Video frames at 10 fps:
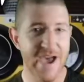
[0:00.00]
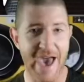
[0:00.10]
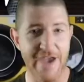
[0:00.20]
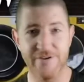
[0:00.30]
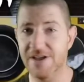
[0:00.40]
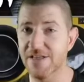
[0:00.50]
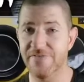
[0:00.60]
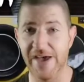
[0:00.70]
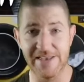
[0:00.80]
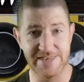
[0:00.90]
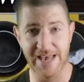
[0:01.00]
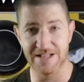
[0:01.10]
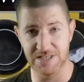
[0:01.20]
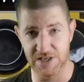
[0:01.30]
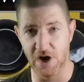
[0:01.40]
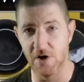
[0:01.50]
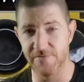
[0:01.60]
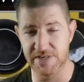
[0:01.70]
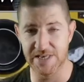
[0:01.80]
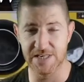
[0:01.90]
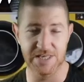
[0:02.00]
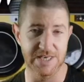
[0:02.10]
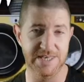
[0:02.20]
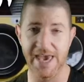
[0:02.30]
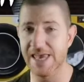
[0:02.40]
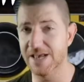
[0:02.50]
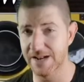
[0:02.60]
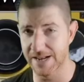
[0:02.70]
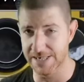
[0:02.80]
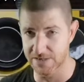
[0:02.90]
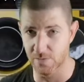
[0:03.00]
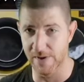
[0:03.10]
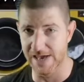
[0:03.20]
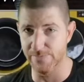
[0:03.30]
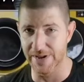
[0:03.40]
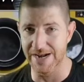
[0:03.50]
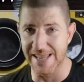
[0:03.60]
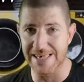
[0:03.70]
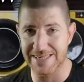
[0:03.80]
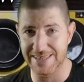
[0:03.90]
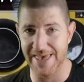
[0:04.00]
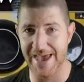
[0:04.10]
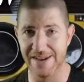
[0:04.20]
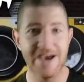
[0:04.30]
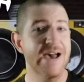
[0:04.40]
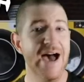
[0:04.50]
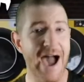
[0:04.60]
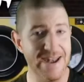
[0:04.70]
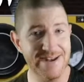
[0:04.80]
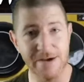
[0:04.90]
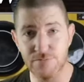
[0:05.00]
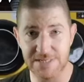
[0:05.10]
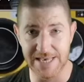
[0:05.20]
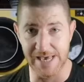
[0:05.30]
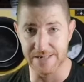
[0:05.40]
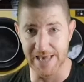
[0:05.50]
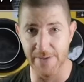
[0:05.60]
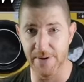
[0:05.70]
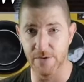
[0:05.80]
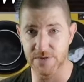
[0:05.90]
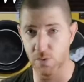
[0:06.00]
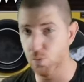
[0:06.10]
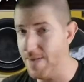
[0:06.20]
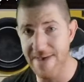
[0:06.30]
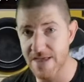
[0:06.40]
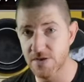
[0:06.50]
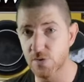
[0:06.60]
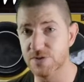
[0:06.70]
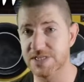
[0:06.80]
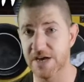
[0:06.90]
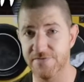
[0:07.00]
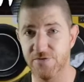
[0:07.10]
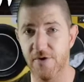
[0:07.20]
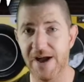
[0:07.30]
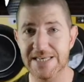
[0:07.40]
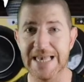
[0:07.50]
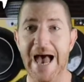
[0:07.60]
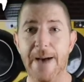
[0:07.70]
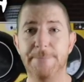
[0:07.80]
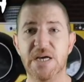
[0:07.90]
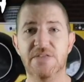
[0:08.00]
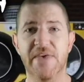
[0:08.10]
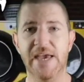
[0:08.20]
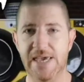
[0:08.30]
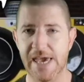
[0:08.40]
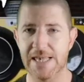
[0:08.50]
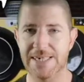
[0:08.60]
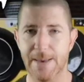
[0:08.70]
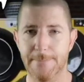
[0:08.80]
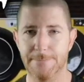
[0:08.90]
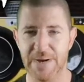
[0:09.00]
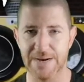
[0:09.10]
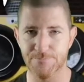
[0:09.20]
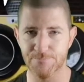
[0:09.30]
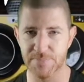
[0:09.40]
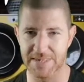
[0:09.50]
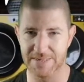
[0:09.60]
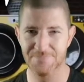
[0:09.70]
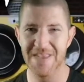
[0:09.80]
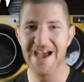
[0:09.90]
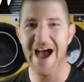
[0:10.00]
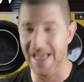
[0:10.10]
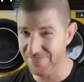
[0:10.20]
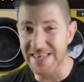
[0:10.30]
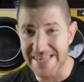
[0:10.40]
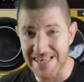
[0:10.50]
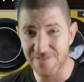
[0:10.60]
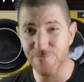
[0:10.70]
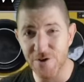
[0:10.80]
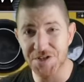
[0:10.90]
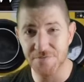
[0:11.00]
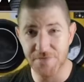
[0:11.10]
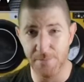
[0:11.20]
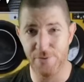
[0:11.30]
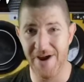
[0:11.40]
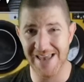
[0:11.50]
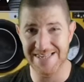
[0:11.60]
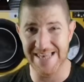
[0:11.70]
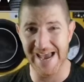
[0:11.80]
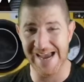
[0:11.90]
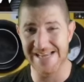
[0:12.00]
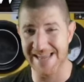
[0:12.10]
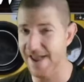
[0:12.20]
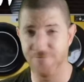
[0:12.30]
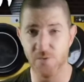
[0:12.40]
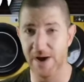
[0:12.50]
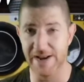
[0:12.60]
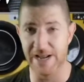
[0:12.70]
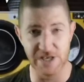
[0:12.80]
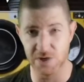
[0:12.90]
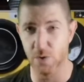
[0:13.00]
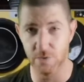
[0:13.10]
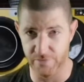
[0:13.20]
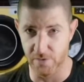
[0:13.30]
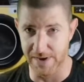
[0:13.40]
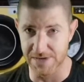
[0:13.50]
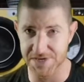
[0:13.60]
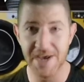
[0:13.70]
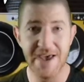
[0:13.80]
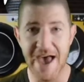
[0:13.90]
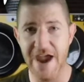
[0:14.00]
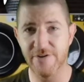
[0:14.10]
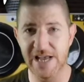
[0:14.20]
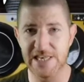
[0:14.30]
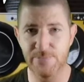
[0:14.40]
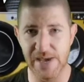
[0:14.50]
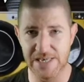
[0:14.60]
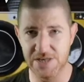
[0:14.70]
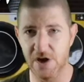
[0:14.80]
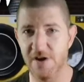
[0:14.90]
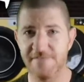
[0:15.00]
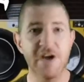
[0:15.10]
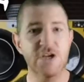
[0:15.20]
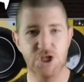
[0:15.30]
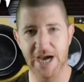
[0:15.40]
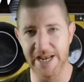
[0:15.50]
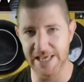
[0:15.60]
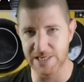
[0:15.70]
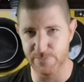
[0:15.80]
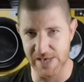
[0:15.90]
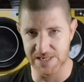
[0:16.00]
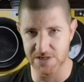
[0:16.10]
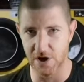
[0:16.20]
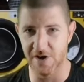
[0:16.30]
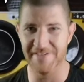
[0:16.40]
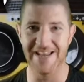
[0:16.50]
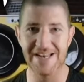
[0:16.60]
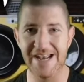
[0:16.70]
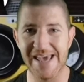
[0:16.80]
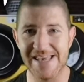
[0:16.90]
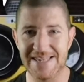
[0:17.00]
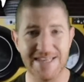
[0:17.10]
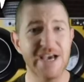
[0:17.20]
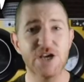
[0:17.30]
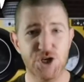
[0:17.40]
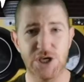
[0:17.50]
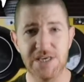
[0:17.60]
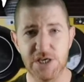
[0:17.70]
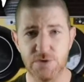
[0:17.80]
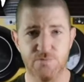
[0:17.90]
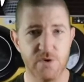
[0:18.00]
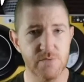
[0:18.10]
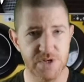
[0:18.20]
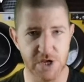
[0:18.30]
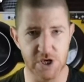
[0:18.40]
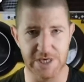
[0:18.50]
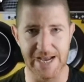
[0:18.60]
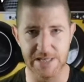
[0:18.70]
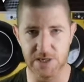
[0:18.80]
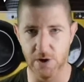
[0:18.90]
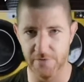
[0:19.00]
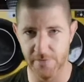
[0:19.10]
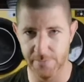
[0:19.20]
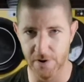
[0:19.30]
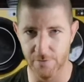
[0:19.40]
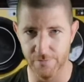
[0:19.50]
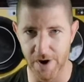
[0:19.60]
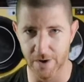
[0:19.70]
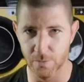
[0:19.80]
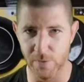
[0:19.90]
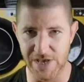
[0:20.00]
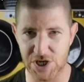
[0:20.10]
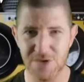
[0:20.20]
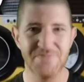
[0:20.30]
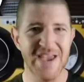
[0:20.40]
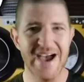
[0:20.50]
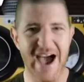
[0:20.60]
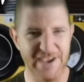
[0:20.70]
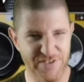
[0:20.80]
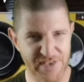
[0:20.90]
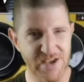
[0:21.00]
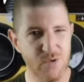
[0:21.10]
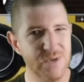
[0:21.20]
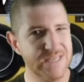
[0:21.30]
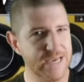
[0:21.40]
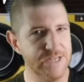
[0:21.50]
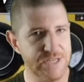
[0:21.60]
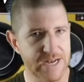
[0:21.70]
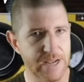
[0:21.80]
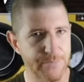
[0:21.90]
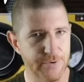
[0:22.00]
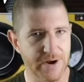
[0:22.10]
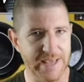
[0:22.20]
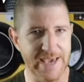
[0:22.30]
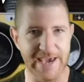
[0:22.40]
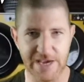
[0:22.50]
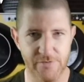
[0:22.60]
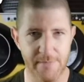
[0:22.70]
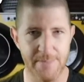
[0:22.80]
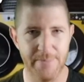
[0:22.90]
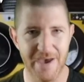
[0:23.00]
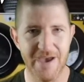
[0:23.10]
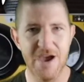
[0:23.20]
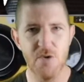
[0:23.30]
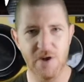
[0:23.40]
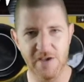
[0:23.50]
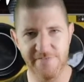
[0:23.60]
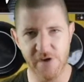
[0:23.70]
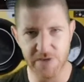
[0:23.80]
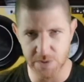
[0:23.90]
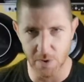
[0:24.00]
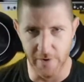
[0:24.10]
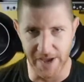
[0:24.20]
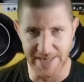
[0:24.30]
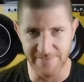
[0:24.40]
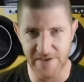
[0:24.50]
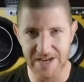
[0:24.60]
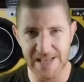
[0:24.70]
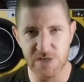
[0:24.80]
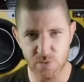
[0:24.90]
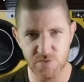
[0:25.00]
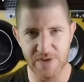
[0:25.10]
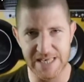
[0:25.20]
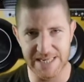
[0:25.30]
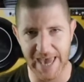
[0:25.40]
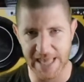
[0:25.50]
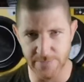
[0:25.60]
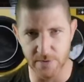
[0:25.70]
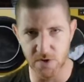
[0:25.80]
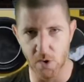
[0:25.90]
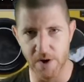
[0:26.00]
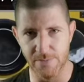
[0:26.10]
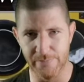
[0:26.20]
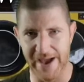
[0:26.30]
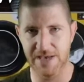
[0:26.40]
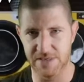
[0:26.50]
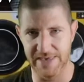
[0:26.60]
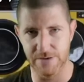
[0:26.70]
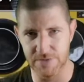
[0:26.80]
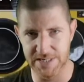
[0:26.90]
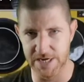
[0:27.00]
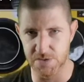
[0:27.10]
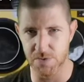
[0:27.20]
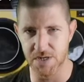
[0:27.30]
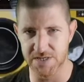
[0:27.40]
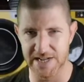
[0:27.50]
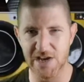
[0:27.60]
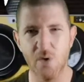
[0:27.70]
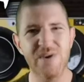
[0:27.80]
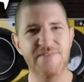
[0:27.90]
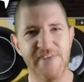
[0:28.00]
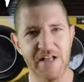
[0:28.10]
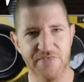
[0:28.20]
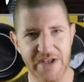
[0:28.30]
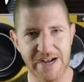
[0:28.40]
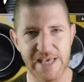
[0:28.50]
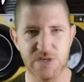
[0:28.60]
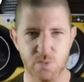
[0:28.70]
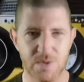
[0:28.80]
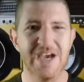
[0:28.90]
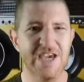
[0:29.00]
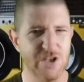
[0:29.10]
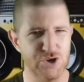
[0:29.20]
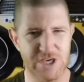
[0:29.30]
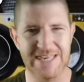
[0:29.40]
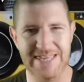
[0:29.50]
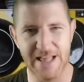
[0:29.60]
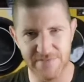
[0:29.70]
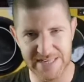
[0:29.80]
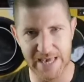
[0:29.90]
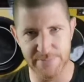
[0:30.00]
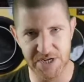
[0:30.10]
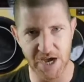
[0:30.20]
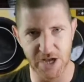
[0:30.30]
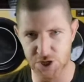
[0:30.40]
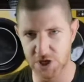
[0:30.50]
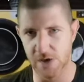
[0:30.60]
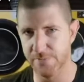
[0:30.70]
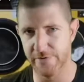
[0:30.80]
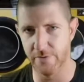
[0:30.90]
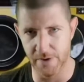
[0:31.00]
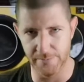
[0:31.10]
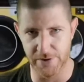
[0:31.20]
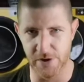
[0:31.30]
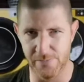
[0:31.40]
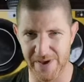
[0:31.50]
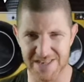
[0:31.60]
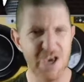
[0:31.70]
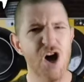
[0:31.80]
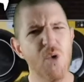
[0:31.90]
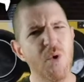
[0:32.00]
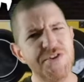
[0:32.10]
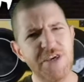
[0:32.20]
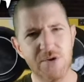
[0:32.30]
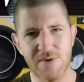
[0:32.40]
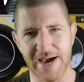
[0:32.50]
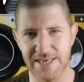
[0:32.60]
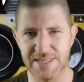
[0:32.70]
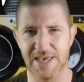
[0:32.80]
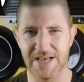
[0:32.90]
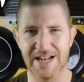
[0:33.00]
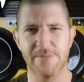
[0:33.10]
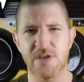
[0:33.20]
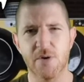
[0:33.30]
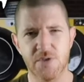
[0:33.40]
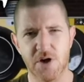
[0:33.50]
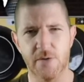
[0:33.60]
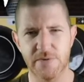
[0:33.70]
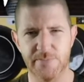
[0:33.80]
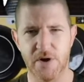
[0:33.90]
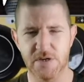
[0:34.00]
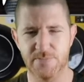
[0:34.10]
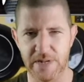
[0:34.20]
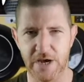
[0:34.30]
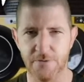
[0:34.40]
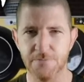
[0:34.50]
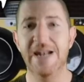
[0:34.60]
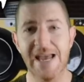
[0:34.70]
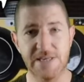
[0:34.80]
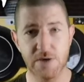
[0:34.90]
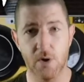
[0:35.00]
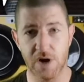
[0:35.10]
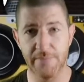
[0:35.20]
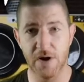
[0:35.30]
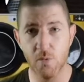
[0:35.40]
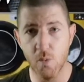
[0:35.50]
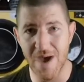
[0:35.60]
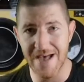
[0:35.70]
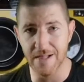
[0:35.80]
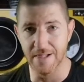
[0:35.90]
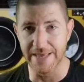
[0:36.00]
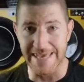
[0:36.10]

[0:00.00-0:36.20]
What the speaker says: Erica then tells the officers to take Liz away, but Liz then announces about women who stuff drugs up their kids' bums. And this is in front of the press and everyone, and it's all ruined. Erica's pissed off, Channing's pissed off, and Liz, she has just ruined her chance of parole, which I think was done deliberately. I can remember when I first saw it, I think Liz was really scared about going back to the outside world, and I always felt that Liz, you know, she self-sabotaged her parole on purpose. What do you guys think? Let me know in the comments box below. Let's talk about Will.